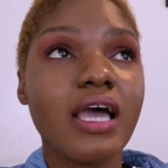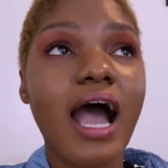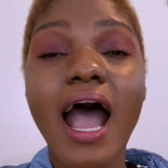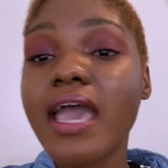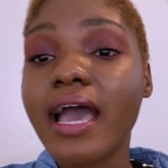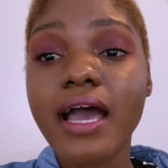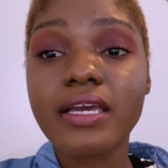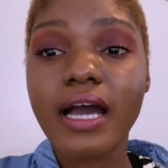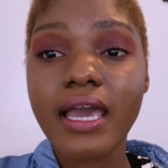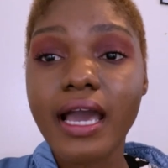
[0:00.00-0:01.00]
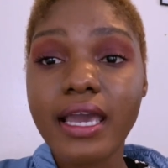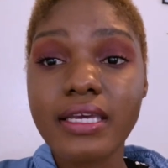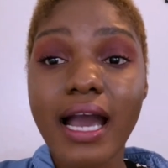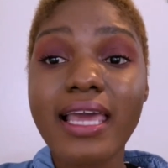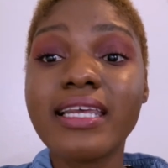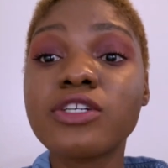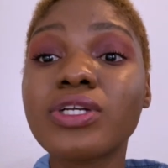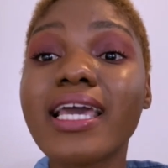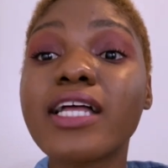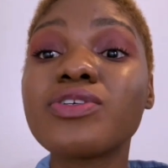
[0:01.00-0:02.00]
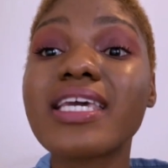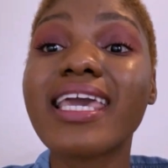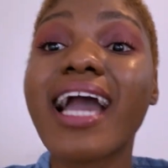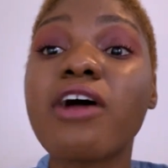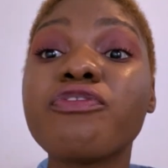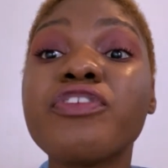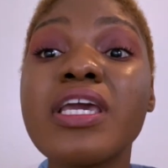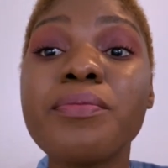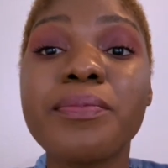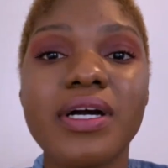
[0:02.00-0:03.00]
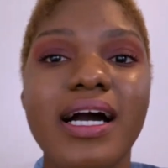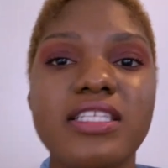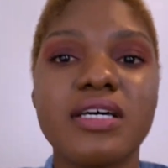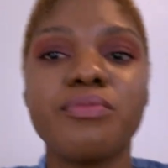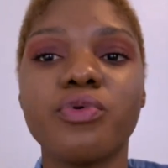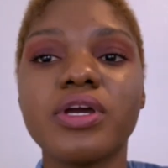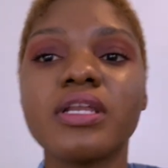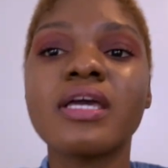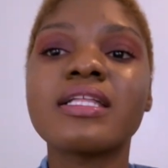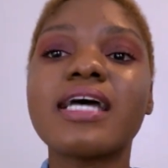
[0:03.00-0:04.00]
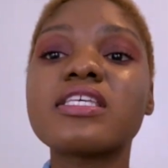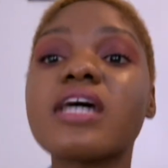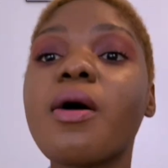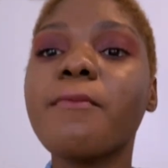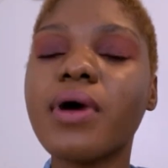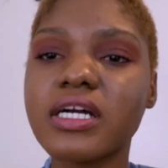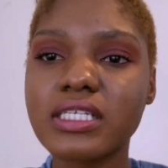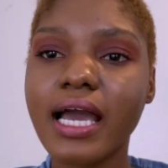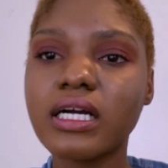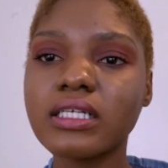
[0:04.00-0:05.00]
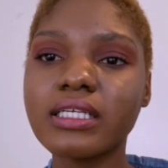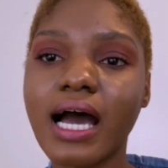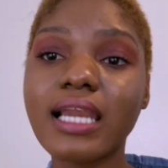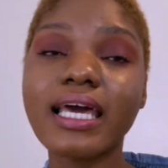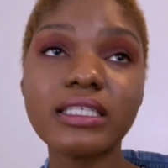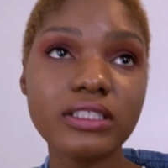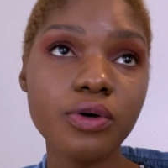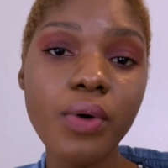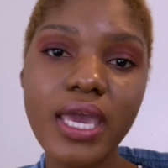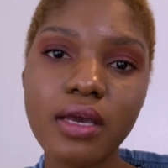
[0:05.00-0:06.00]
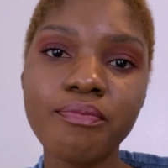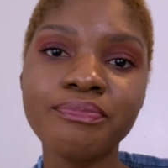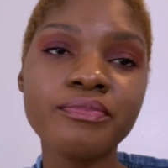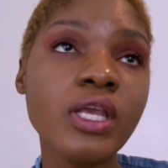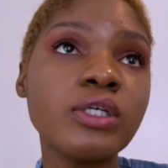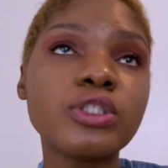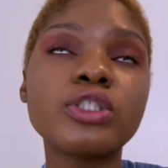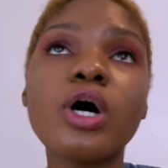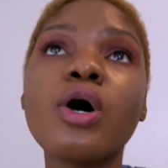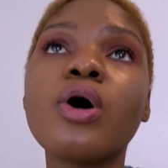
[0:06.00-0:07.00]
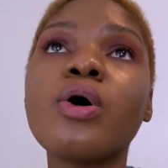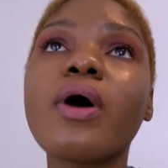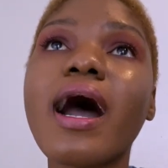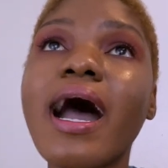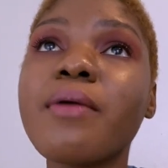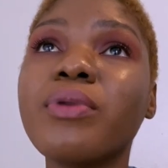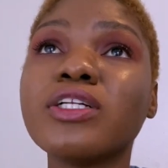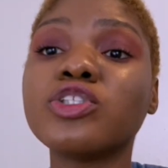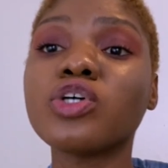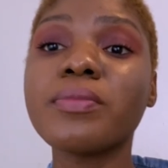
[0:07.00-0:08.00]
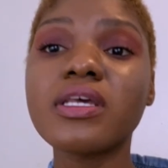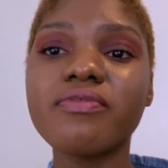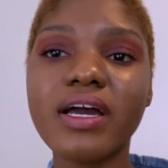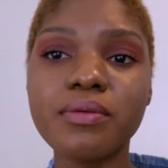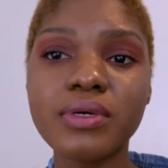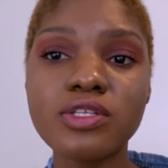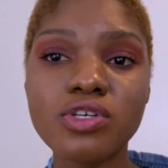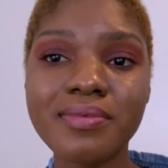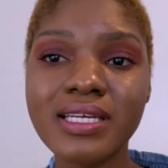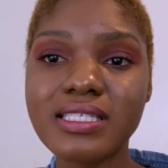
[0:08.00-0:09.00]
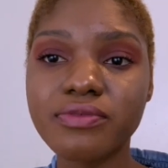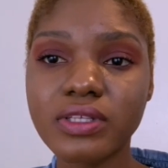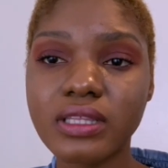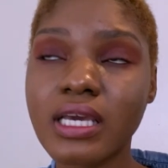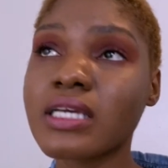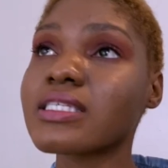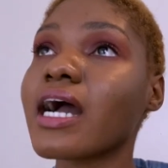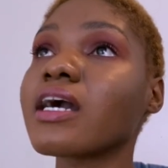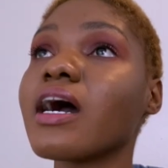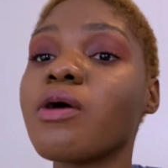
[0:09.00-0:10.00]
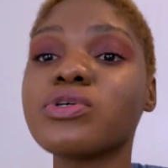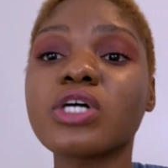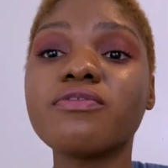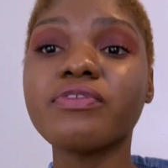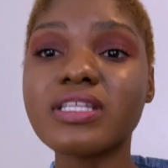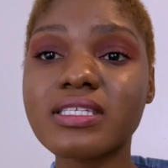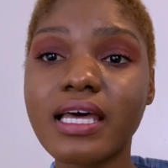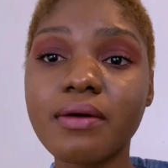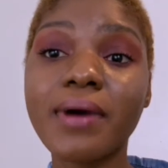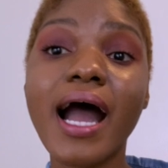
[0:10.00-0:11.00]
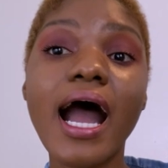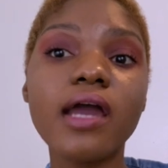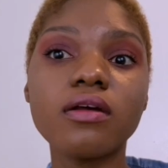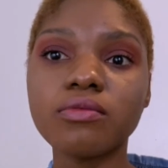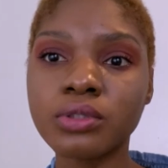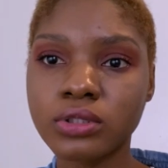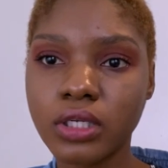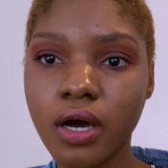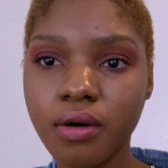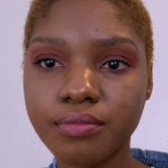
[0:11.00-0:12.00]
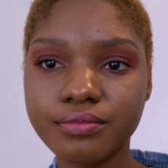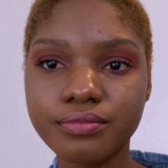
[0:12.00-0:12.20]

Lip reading: I literally had to take a caffeine pill at some point. That's how much I could not like stay awake. So I bought so many vitamins, so many different things. I was convinced that my iron was low.